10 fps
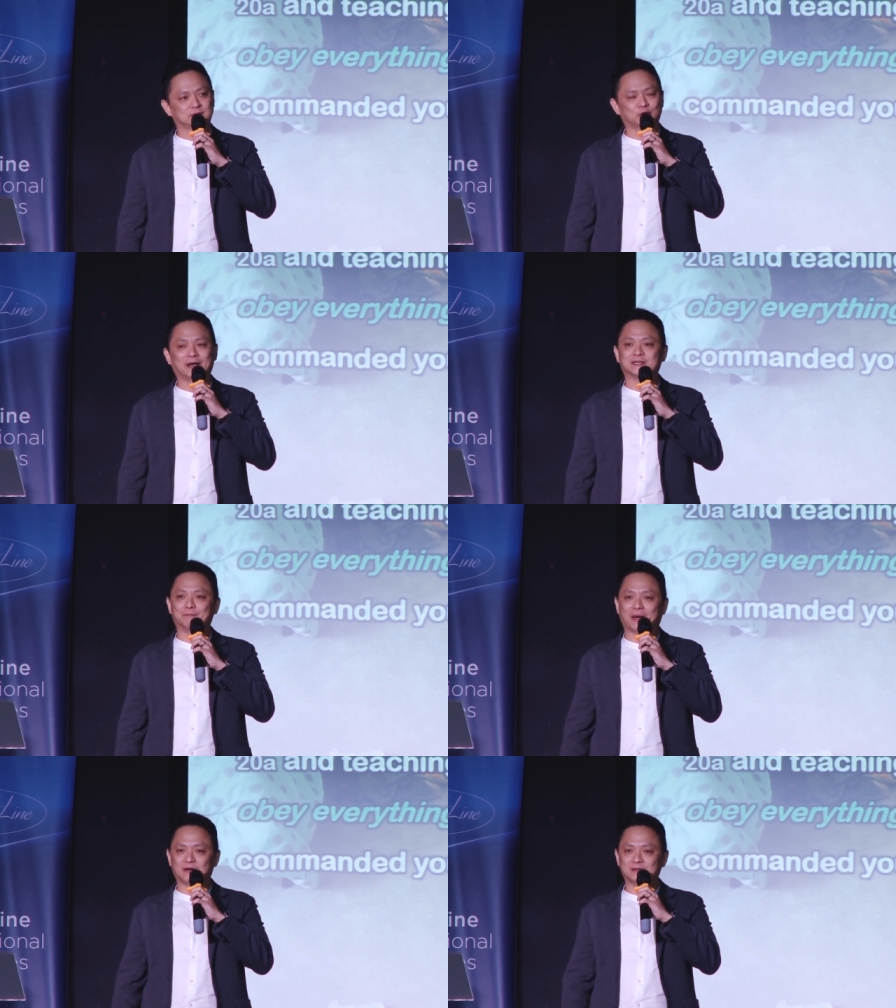So as a
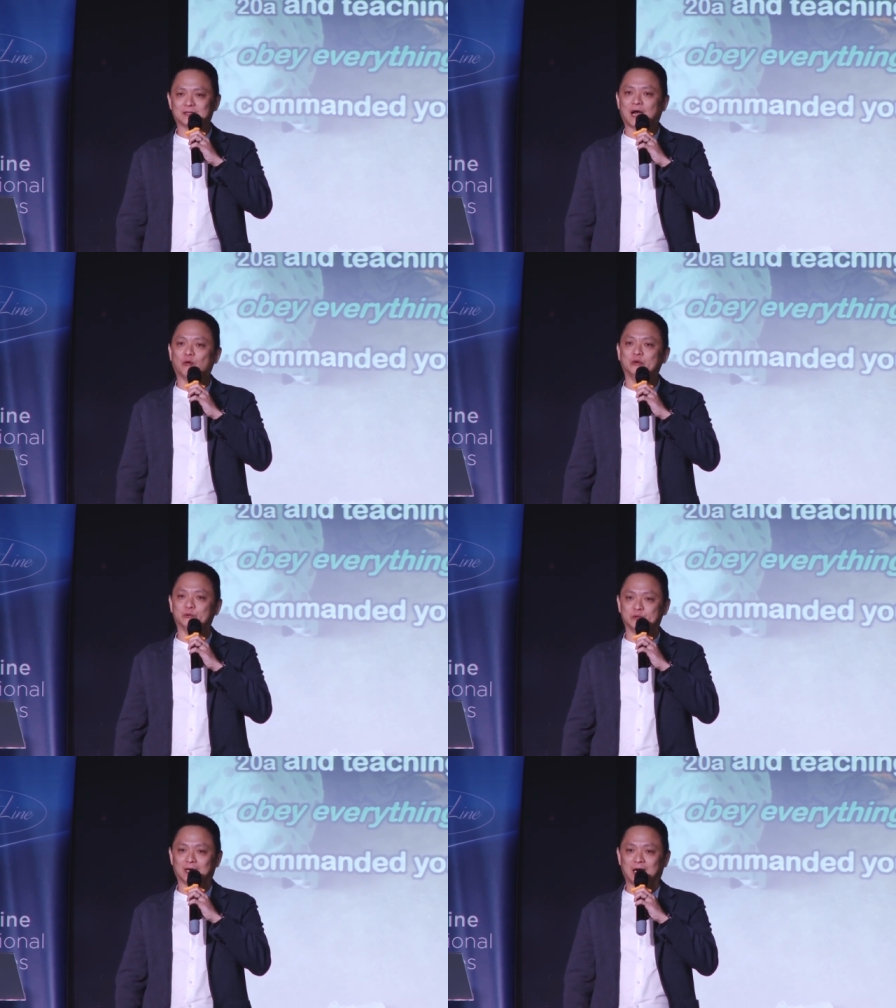parent, how, you
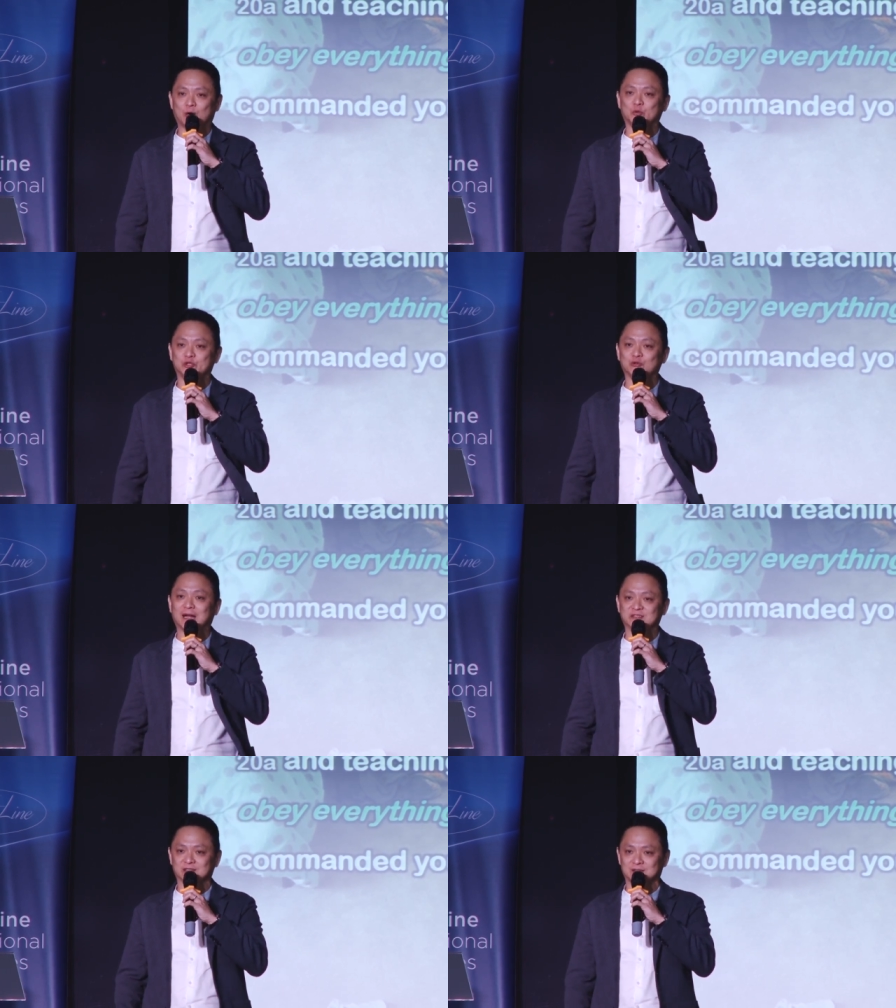would, how would you
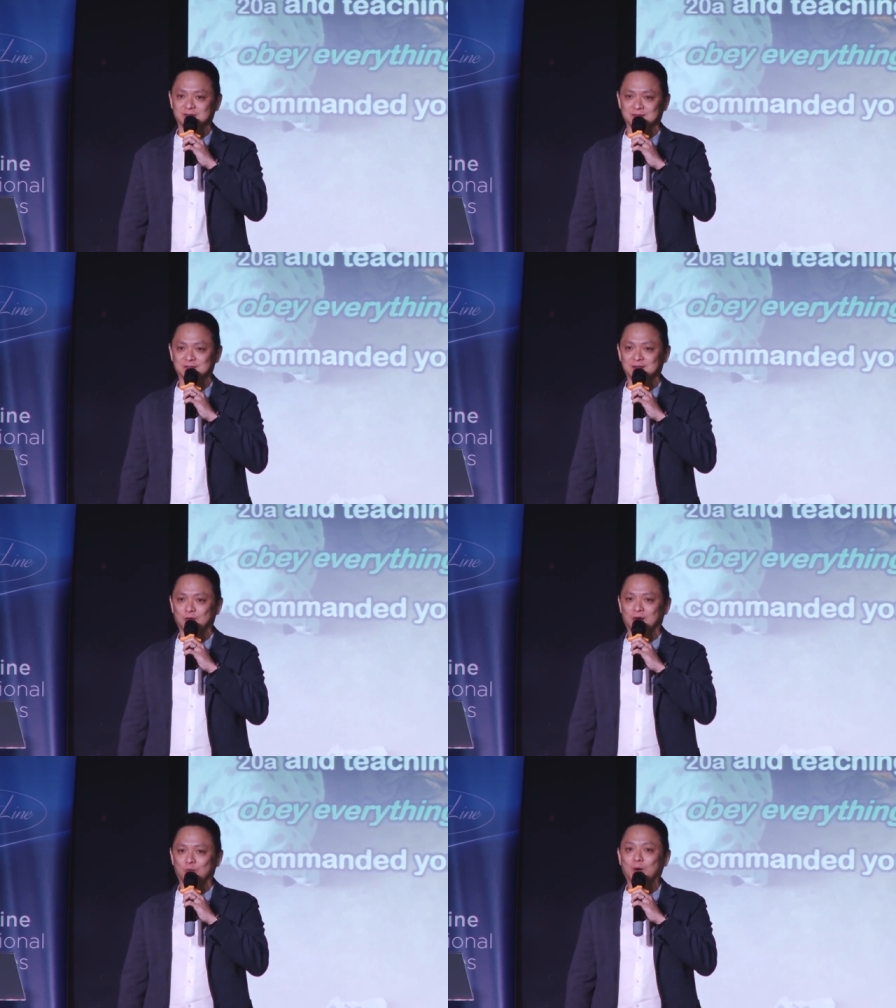answer?
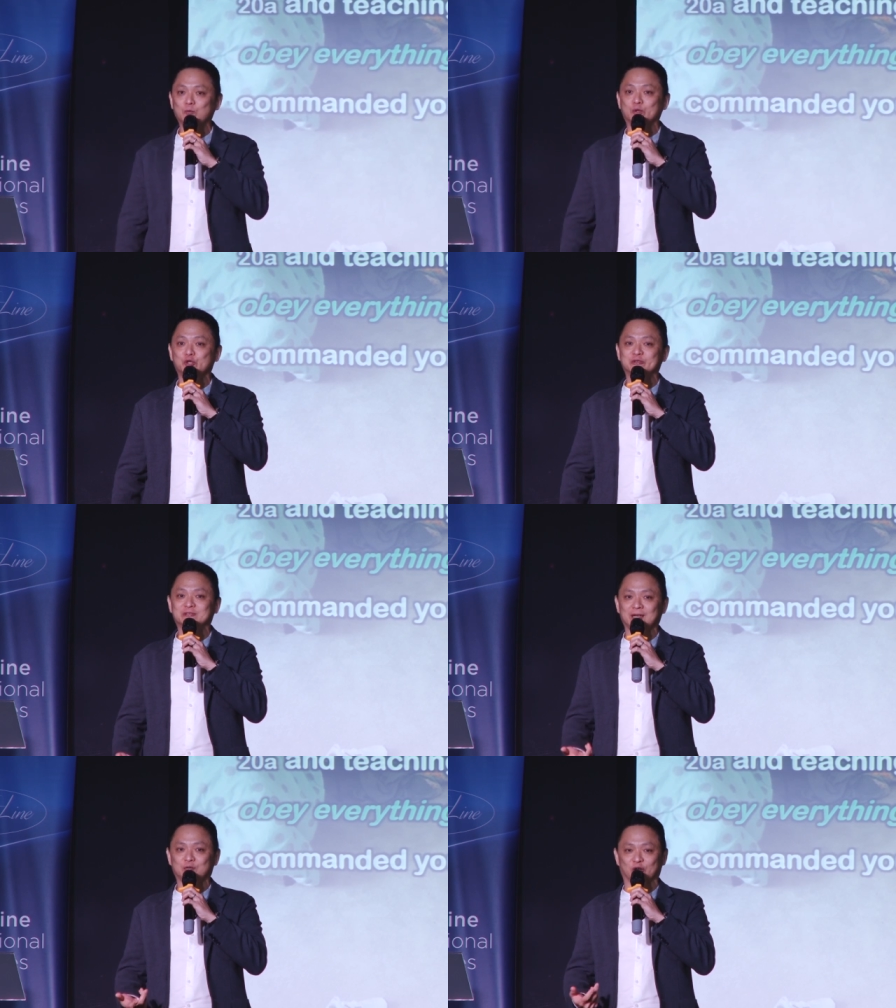What would you
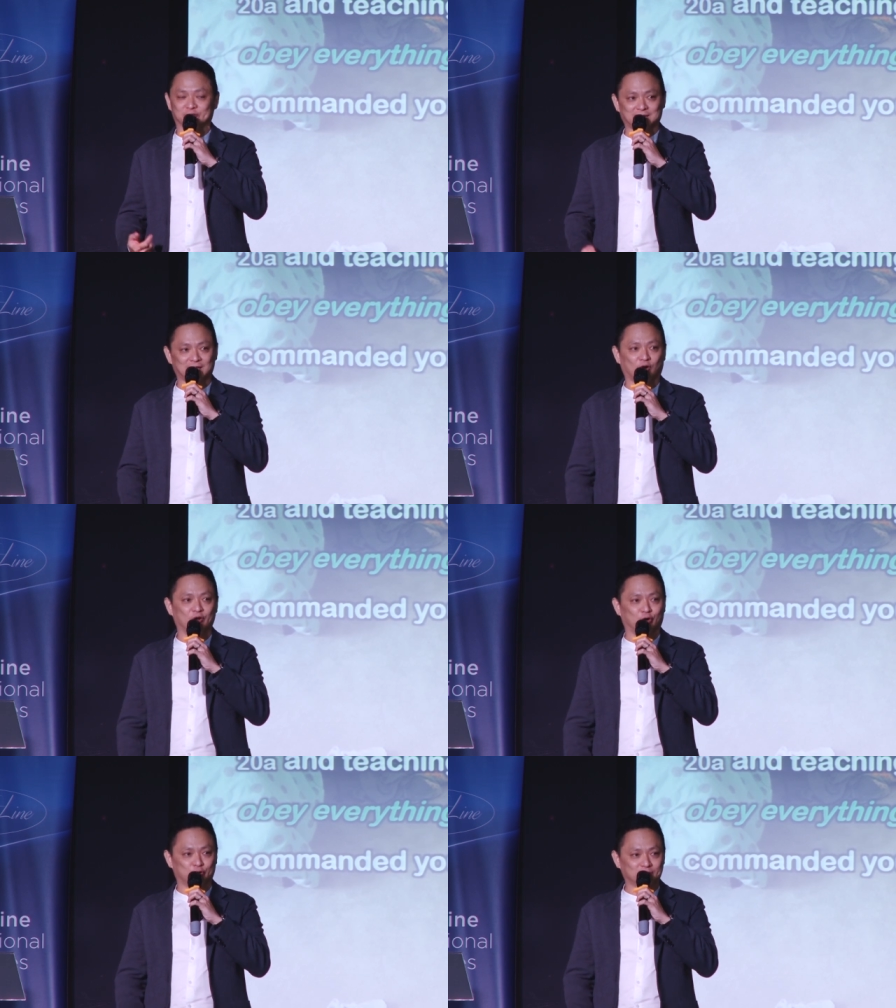say to your son
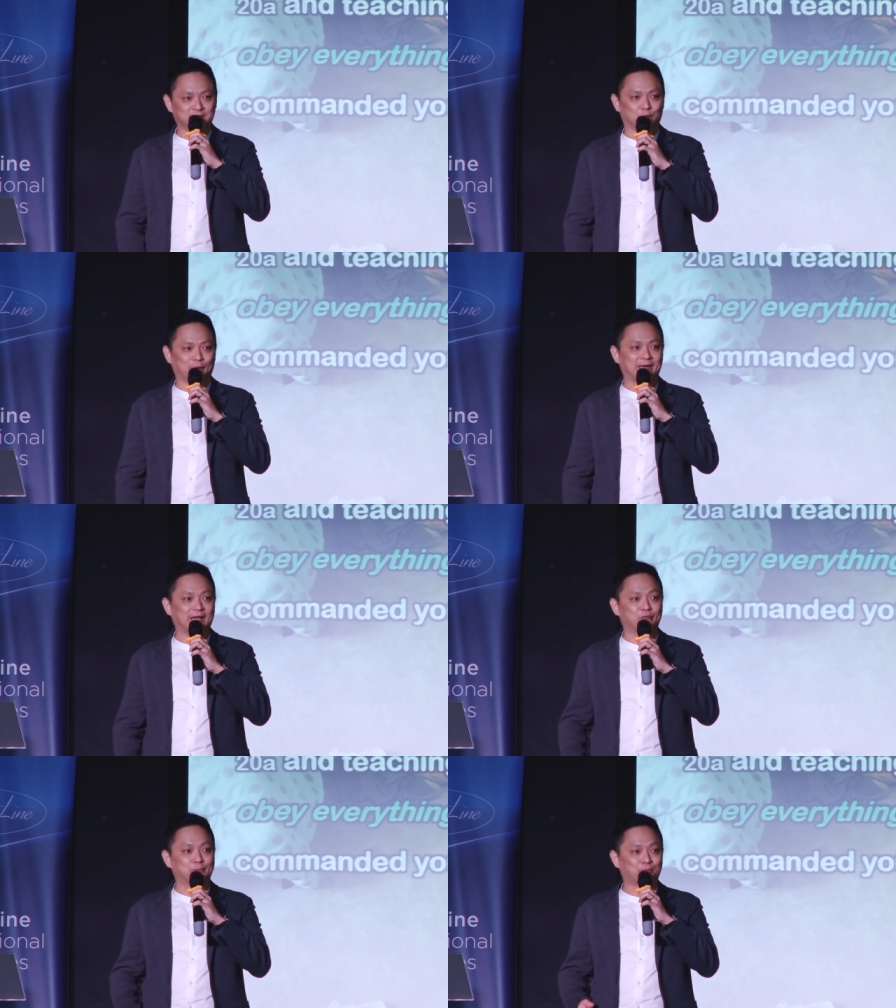or your daughter when
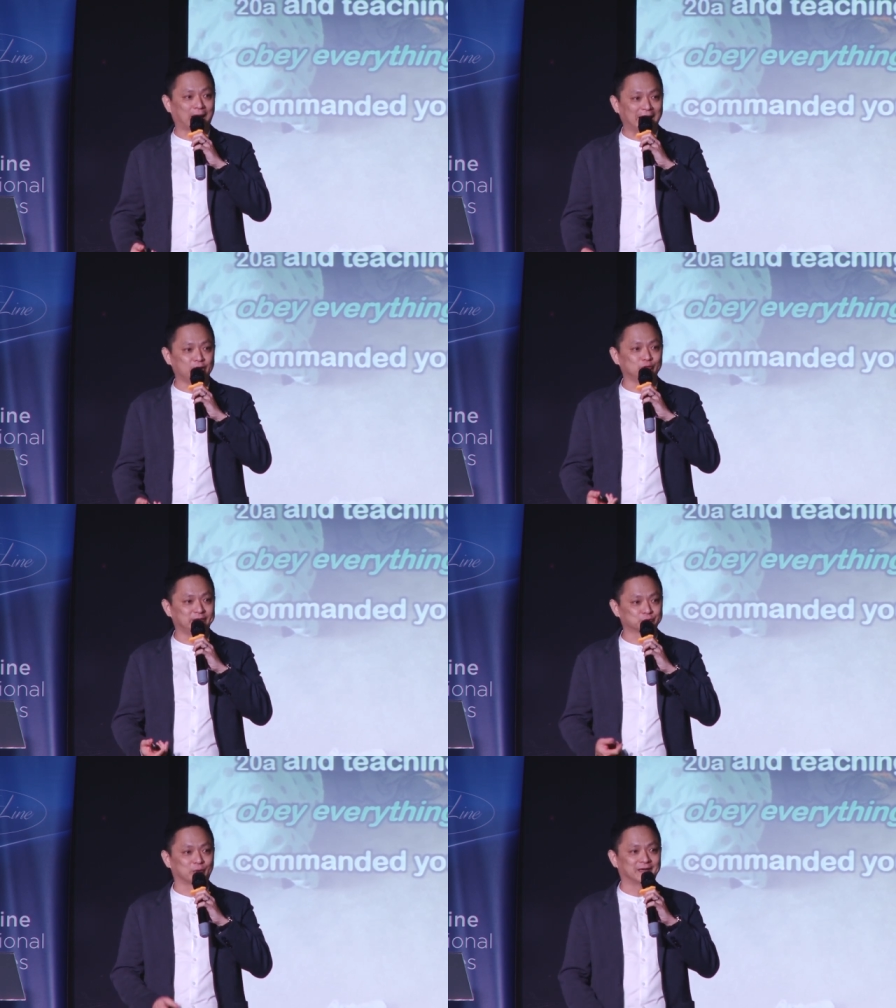they reply you
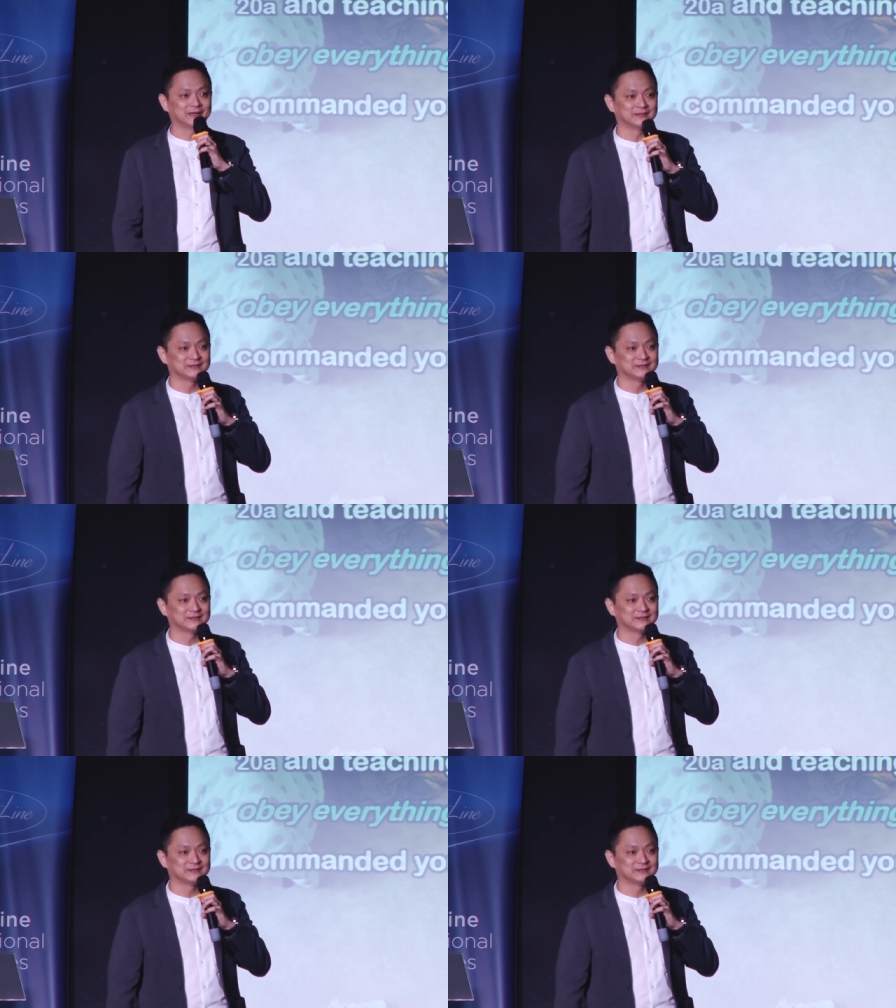this way?